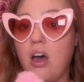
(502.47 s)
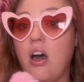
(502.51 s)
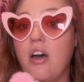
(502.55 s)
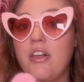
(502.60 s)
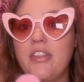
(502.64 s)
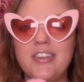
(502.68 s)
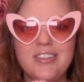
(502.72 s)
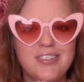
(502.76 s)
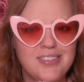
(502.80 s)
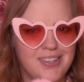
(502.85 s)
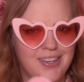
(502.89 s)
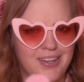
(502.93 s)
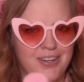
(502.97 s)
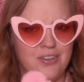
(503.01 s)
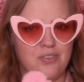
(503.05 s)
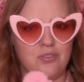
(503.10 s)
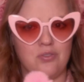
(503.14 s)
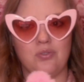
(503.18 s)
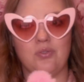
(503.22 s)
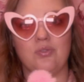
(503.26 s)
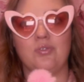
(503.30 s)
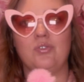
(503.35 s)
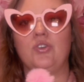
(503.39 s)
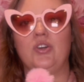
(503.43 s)
all this kind of
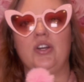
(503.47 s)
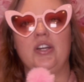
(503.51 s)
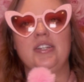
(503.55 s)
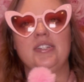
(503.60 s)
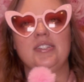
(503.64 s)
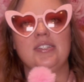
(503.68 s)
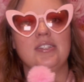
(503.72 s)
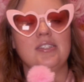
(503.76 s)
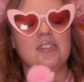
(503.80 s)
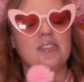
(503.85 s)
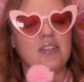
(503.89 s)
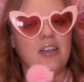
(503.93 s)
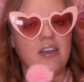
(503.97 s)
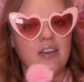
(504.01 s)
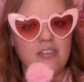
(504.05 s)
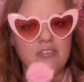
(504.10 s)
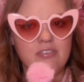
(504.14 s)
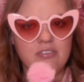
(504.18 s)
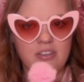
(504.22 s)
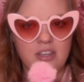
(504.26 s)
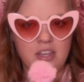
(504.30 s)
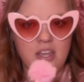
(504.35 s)
crazy stuff.